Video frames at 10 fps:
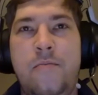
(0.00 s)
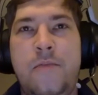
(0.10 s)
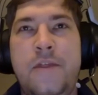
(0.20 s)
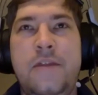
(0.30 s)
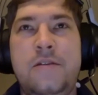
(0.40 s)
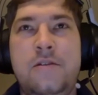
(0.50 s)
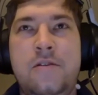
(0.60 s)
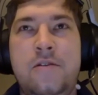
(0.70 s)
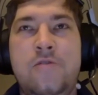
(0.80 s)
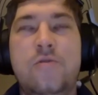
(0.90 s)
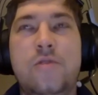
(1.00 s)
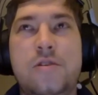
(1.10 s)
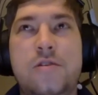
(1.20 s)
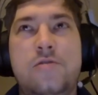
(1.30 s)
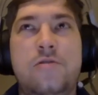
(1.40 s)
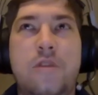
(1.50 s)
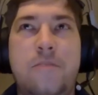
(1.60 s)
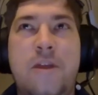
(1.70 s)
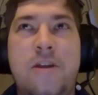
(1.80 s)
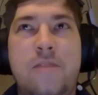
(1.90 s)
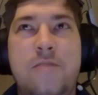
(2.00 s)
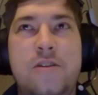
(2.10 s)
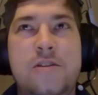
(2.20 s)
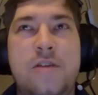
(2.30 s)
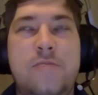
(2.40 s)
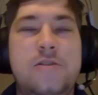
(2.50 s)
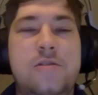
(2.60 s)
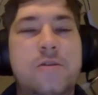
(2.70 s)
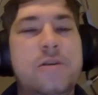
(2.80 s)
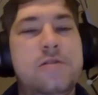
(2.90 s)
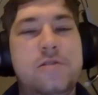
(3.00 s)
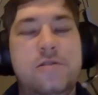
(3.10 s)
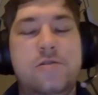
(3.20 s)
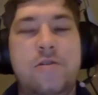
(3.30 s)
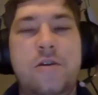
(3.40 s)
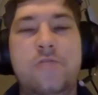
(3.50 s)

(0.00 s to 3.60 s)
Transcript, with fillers: but your story may not be the same as someone else's story.